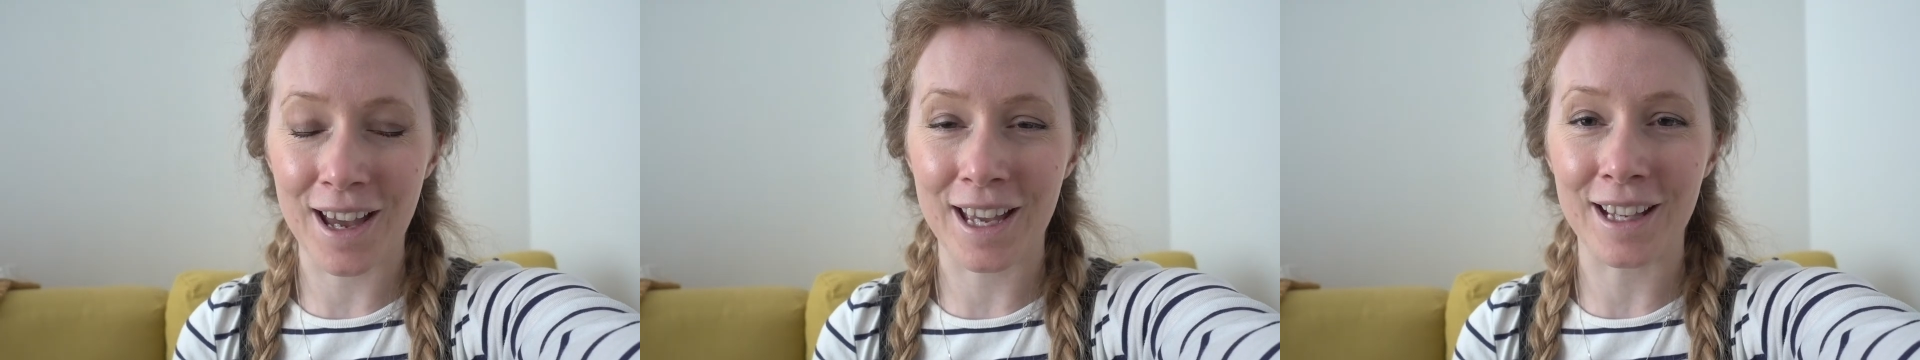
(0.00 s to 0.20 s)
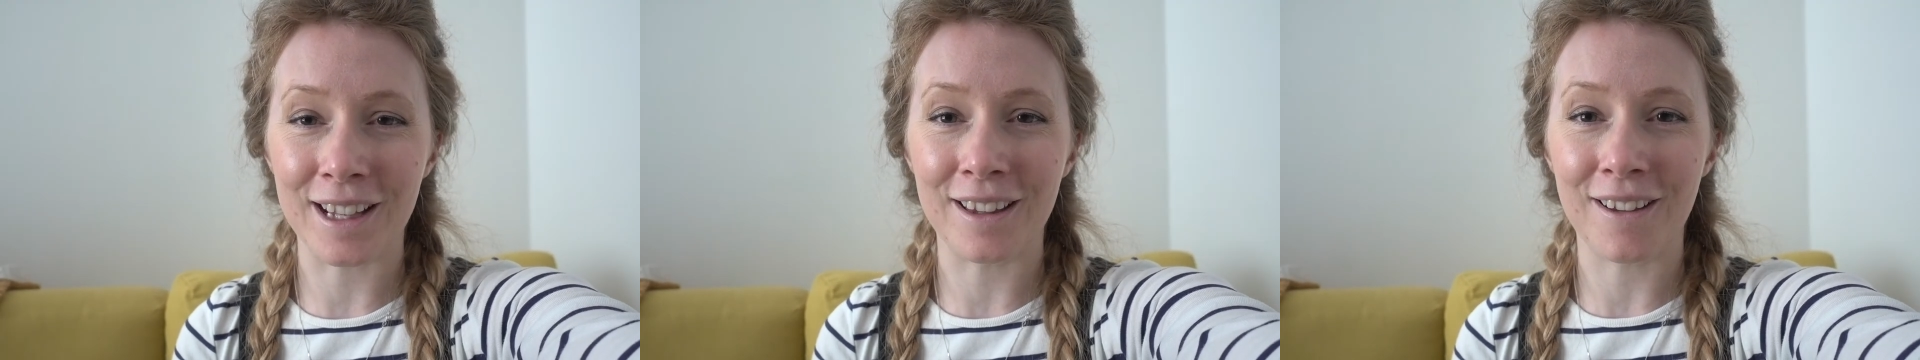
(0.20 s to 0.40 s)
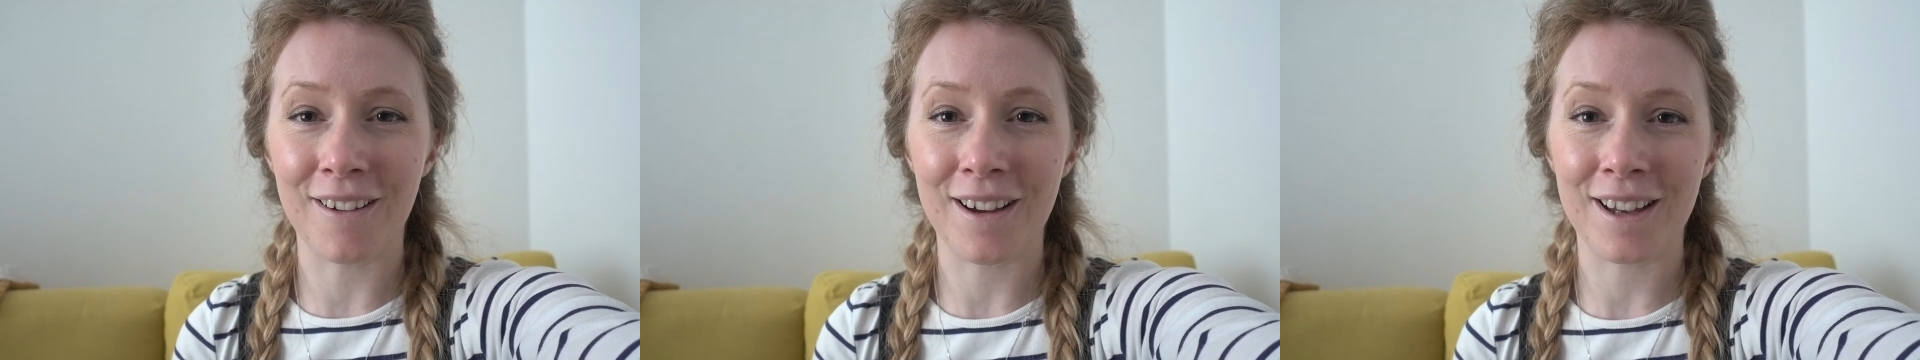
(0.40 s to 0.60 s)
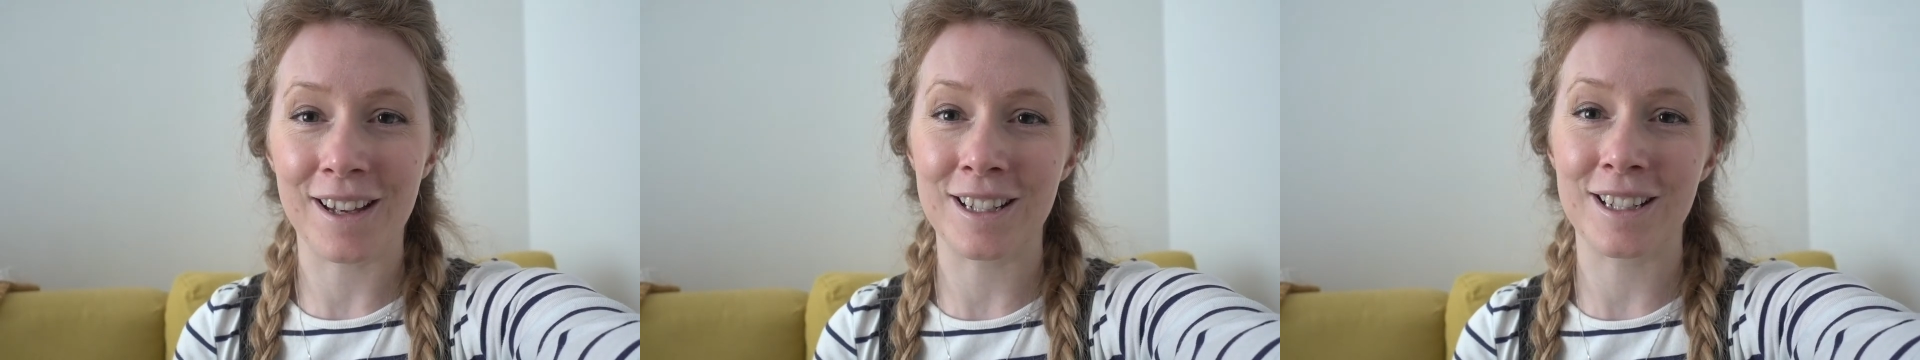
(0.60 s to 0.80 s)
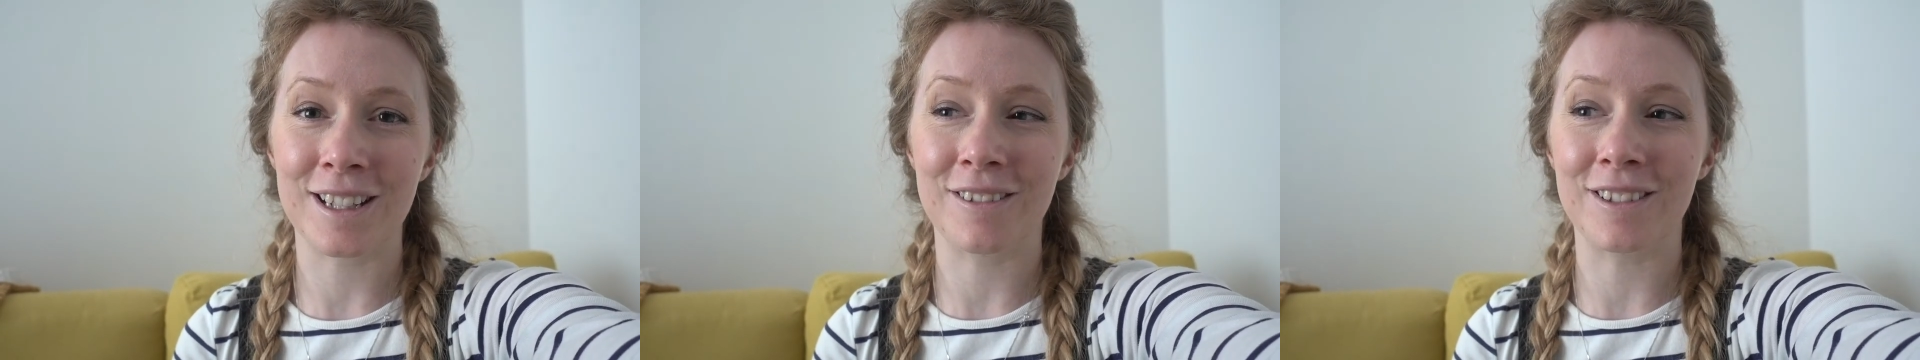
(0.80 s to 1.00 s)
and I
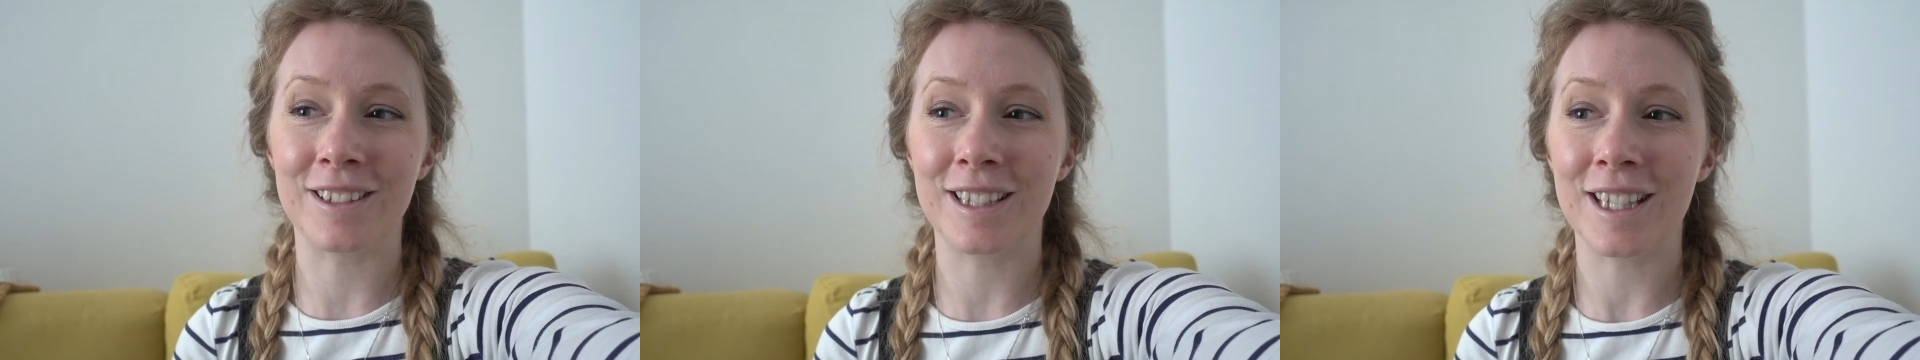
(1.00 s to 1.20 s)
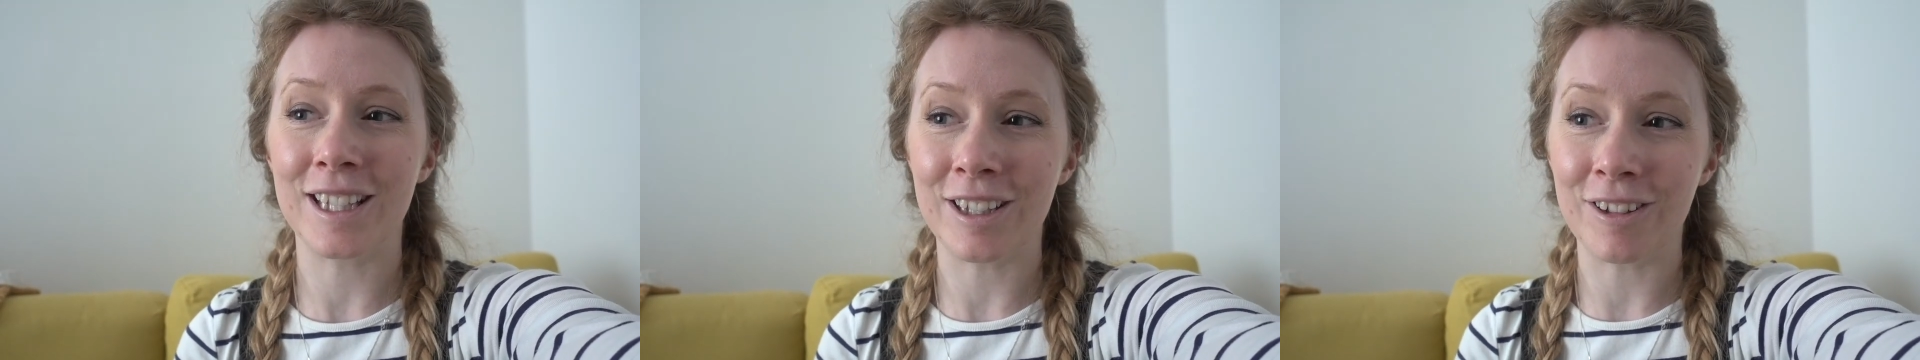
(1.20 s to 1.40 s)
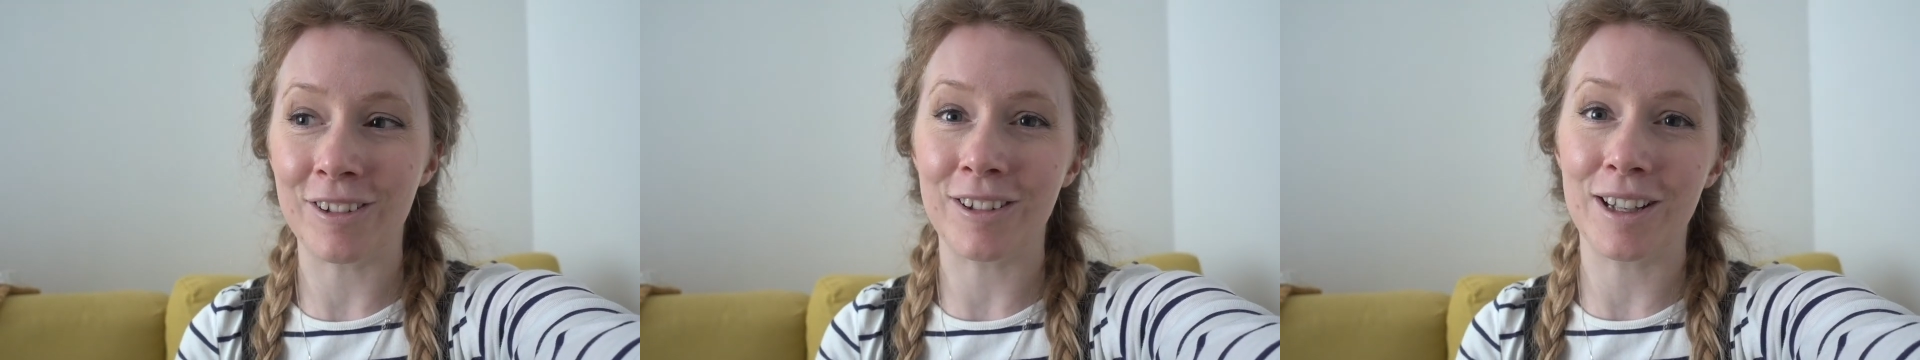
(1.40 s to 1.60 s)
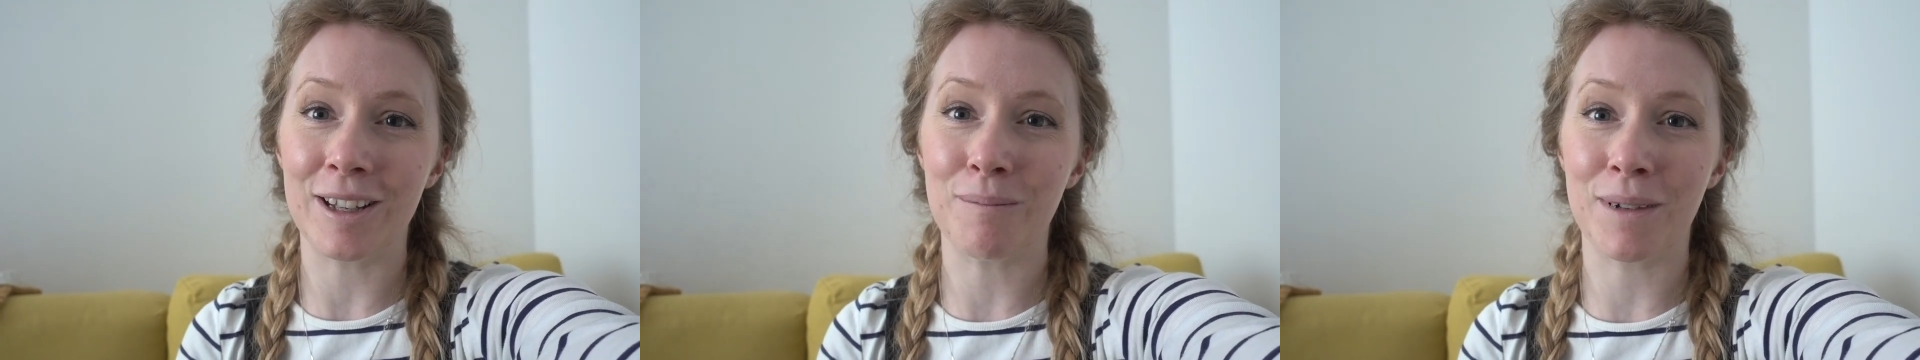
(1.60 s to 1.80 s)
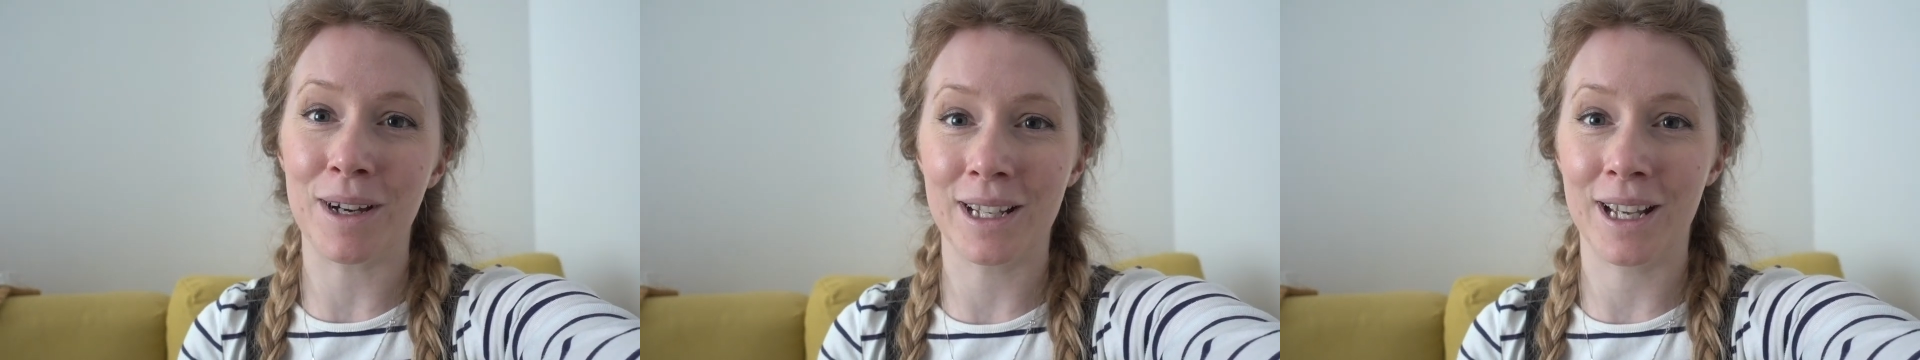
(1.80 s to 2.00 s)
shall see you
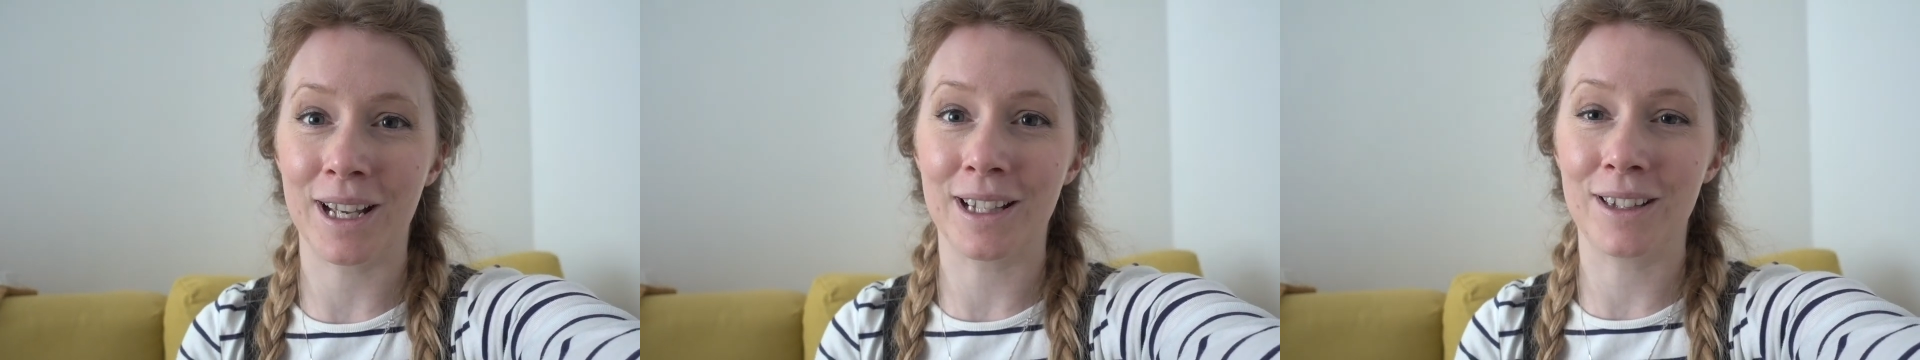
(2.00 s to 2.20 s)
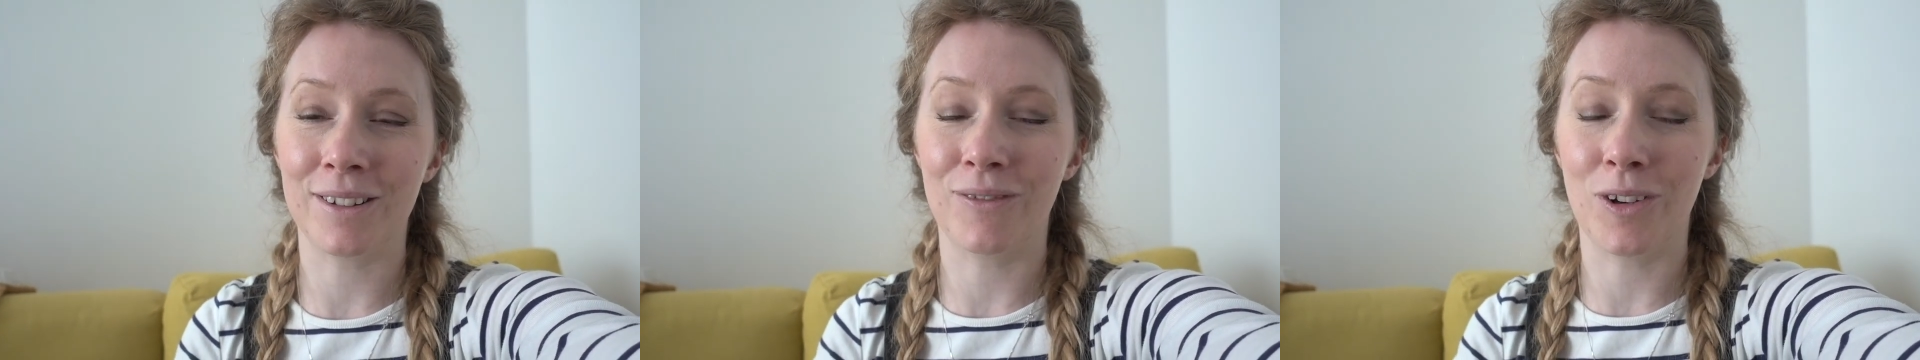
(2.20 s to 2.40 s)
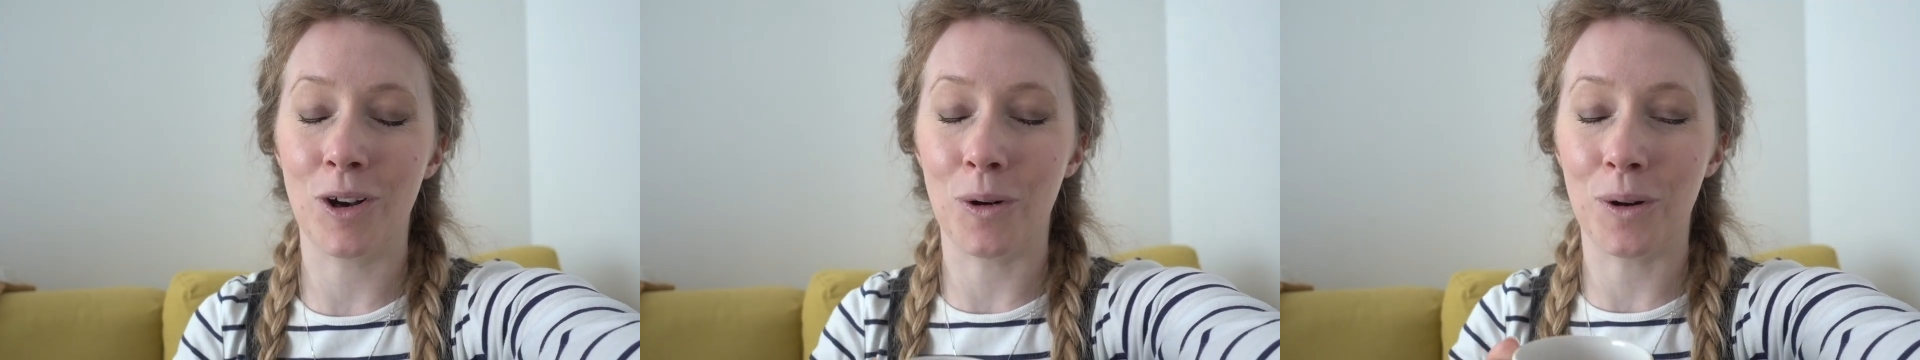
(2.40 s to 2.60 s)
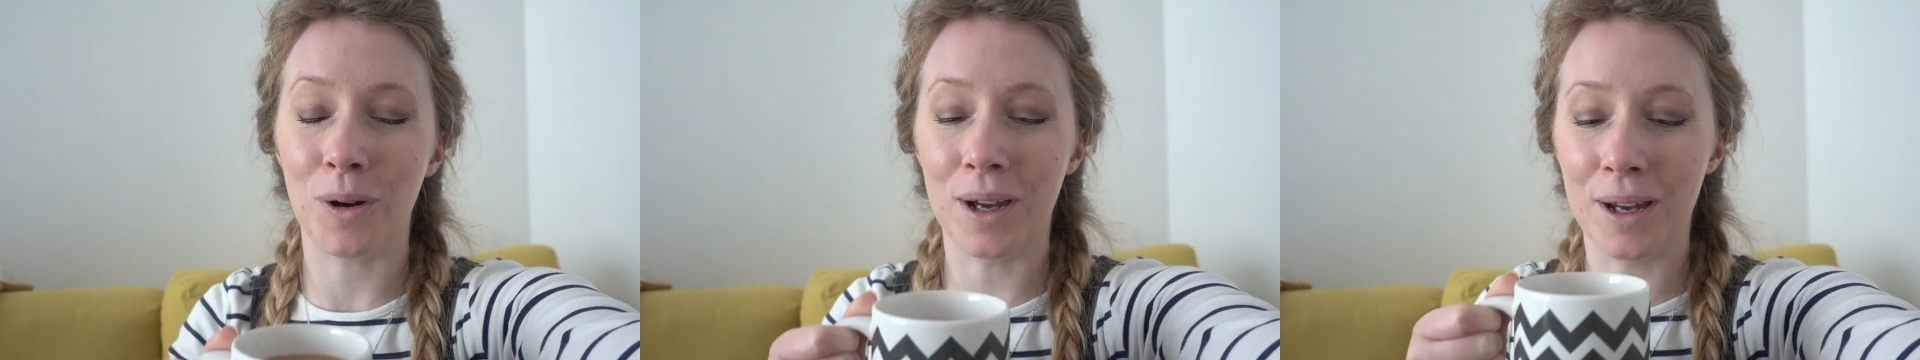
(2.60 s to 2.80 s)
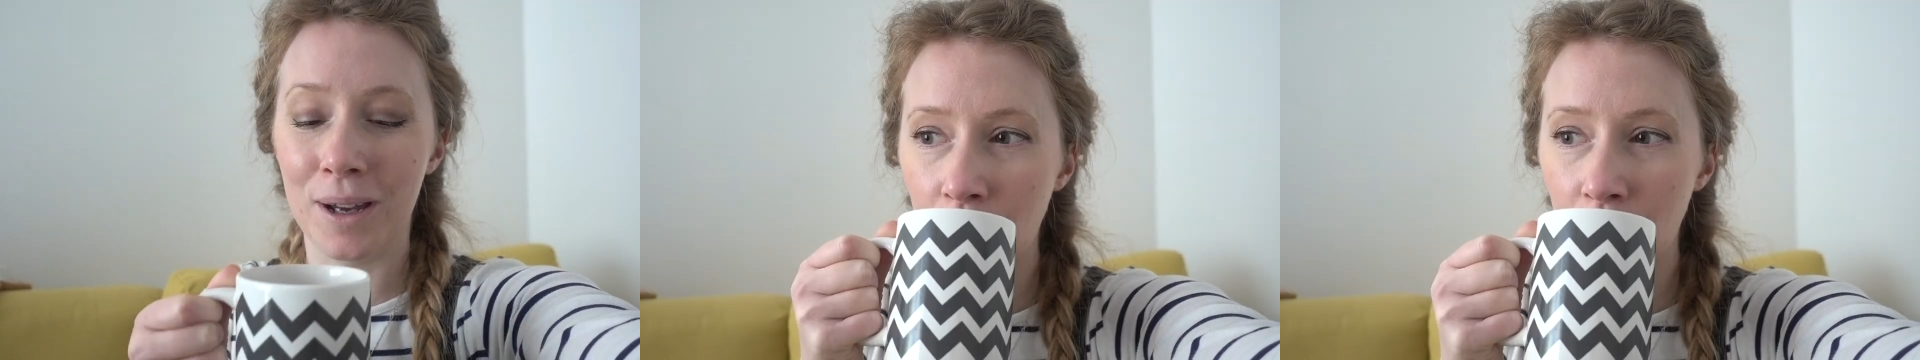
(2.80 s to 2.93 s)
in my next vlog.